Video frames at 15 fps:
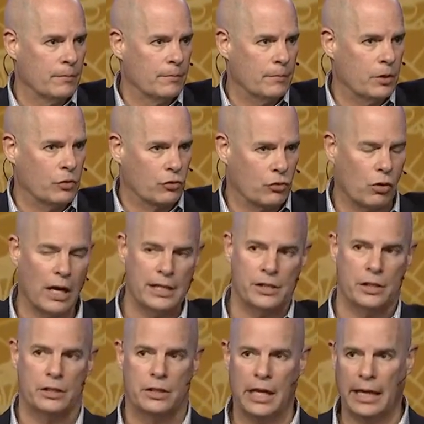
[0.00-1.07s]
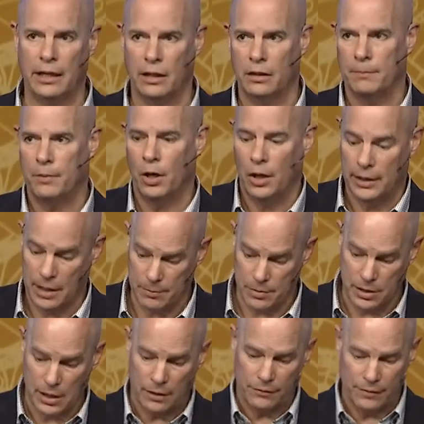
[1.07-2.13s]
because Christ has taken upon
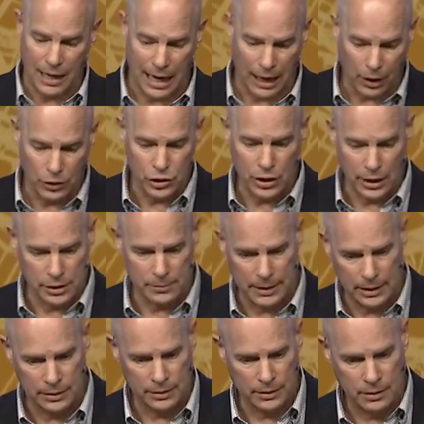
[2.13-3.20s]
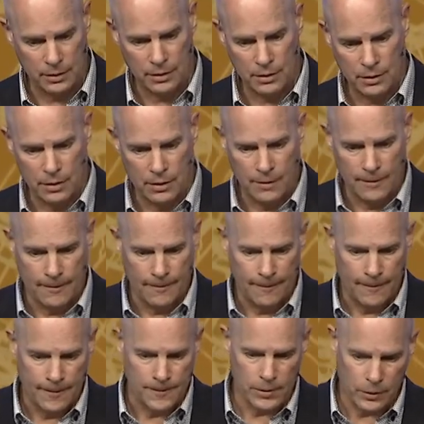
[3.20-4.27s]
Himself our judgment
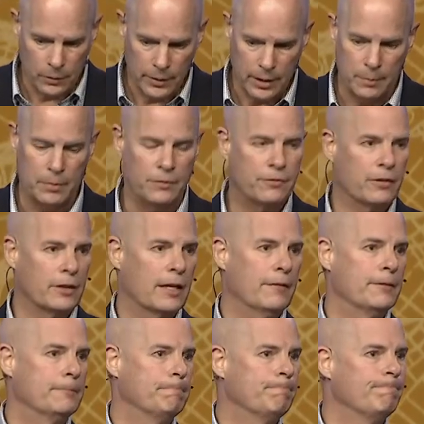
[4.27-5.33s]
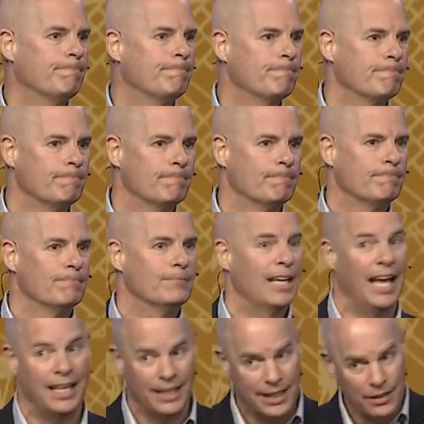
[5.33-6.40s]
so that we could be forgiven
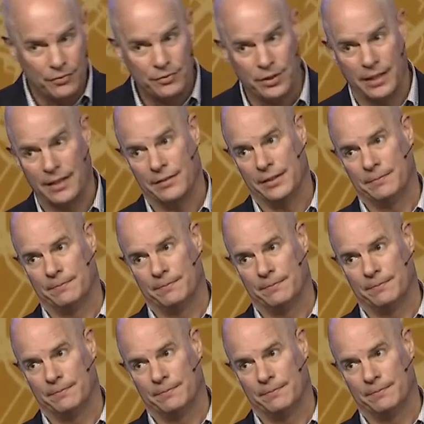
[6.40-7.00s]
and live forgiven.